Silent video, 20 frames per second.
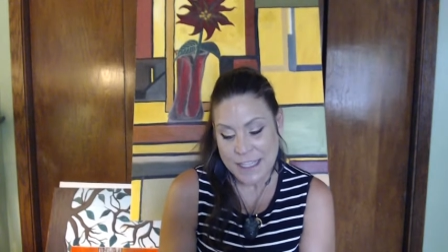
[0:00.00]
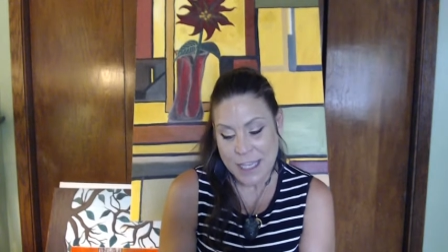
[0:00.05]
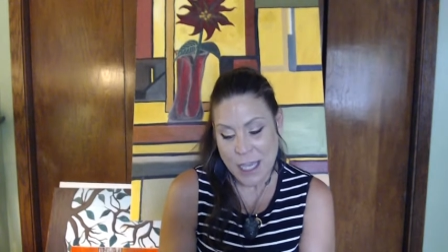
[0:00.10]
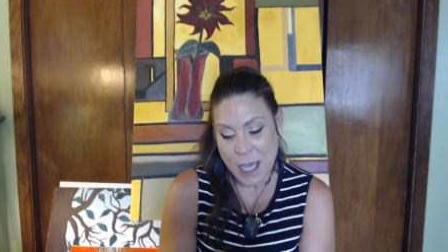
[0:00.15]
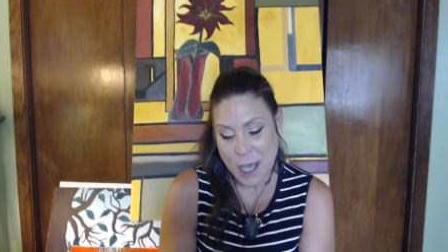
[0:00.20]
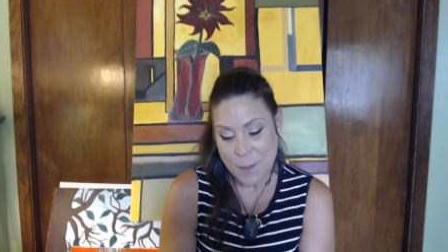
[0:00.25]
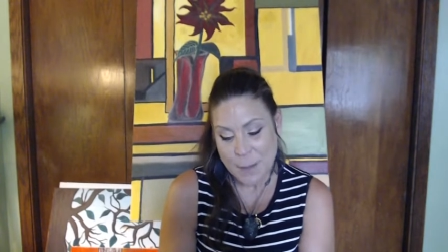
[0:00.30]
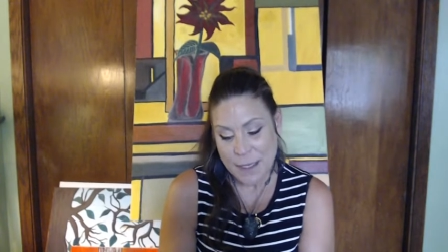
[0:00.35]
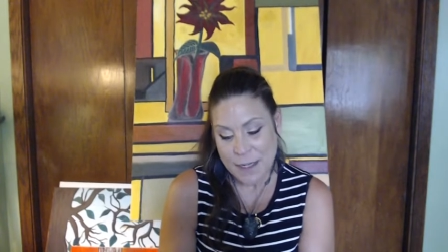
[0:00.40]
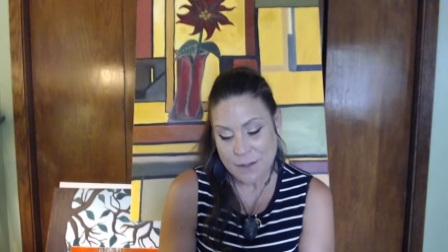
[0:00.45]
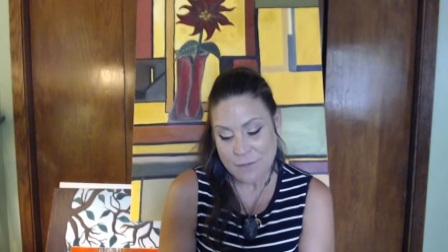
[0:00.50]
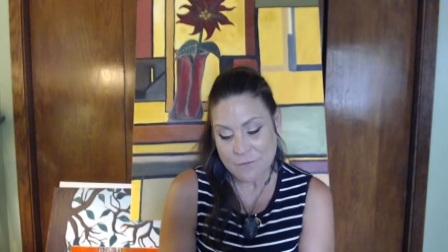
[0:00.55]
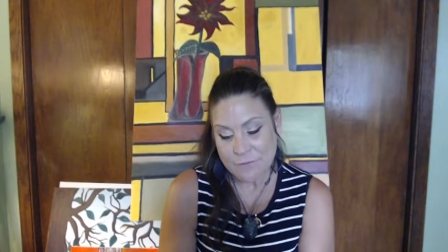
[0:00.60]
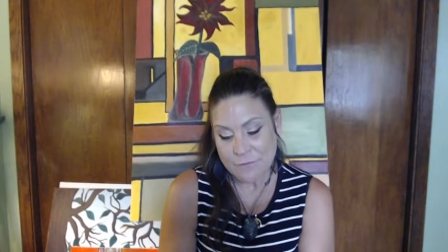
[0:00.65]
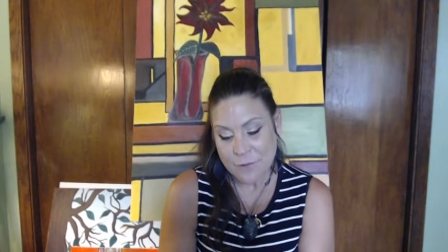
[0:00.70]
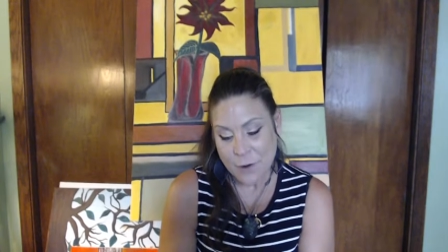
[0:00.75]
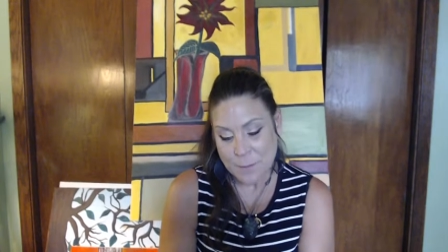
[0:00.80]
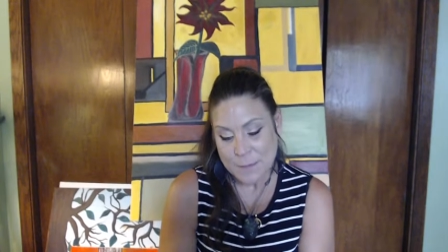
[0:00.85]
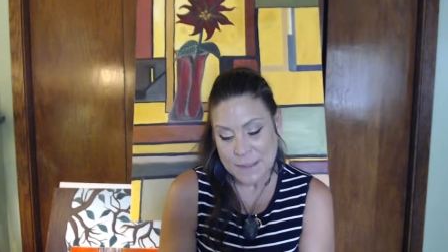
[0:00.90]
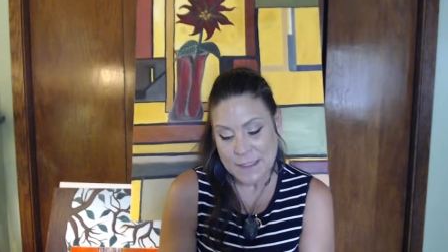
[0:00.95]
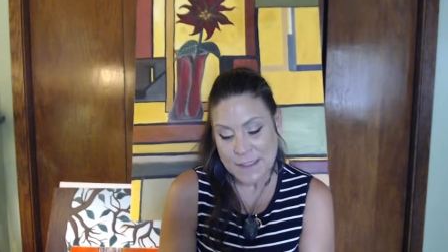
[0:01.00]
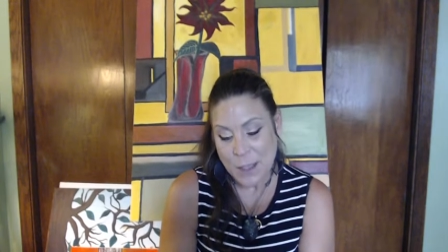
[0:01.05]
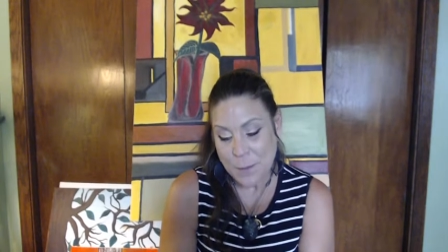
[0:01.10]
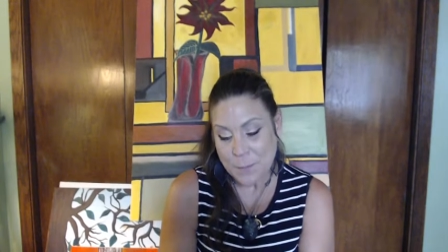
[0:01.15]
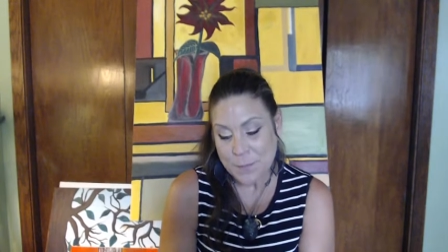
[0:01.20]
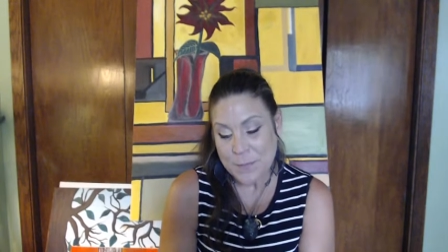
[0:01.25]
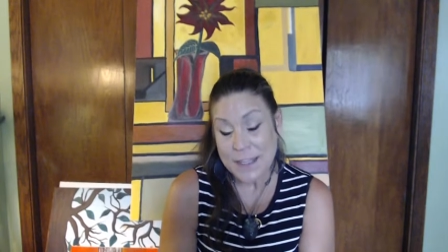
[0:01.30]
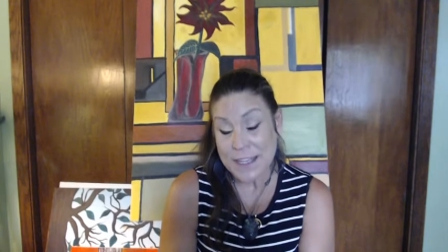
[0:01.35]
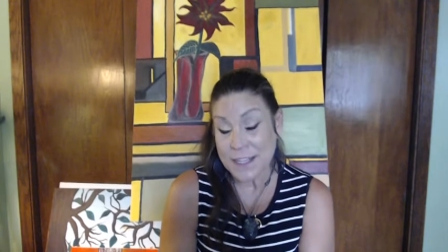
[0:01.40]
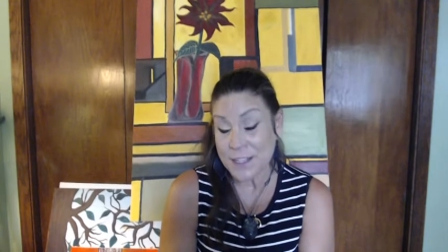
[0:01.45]
coming from
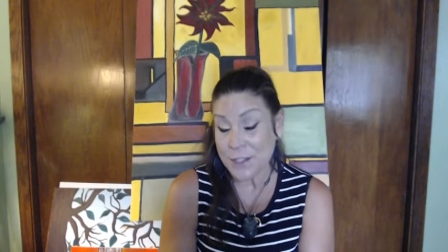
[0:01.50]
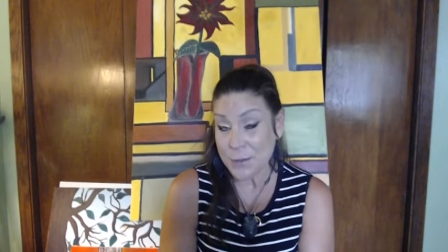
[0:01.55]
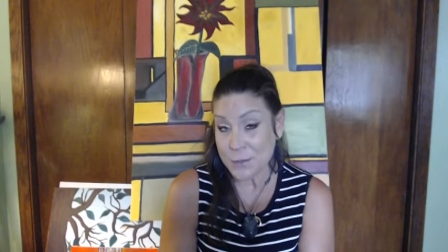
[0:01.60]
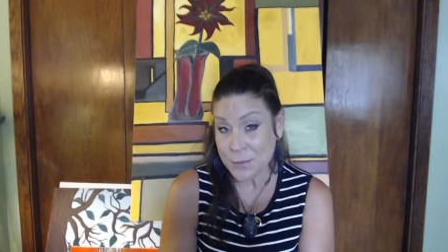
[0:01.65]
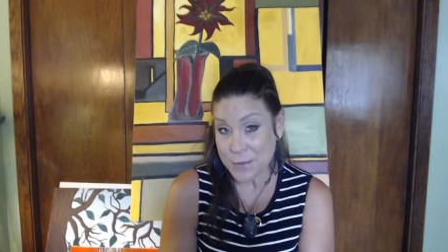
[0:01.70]
something you